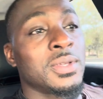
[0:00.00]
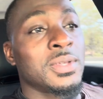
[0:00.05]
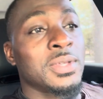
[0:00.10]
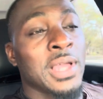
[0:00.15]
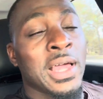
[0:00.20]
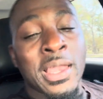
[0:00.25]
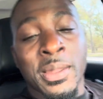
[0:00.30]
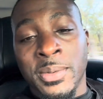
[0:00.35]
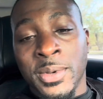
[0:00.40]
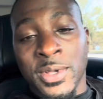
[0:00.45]

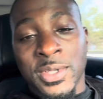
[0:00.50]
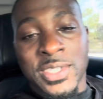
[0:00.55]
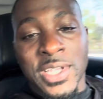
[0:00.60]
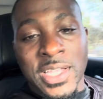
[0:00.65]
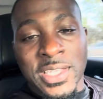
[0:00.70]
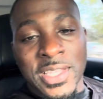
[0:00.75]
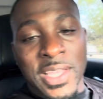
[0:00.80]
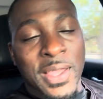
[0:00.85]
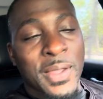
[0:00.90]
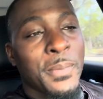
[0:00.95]
Y'all let me know what y'all
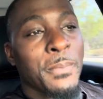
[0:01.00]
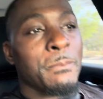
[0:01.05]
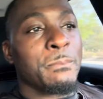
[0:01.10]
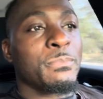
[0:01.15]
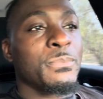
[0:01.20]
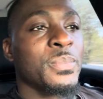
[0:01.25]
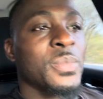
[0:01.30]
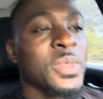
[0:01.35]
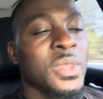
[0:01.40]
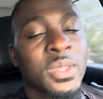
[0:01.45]
think.
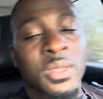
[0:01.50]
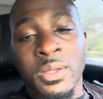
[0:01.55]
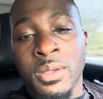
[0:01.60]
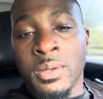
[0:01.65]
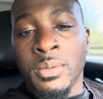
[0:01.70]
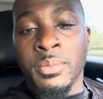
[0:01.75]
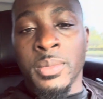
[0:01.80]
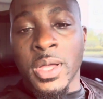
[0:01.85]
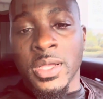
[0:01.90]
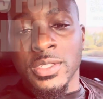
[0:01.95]

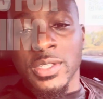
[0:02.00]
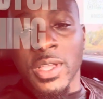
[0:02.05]
Bob's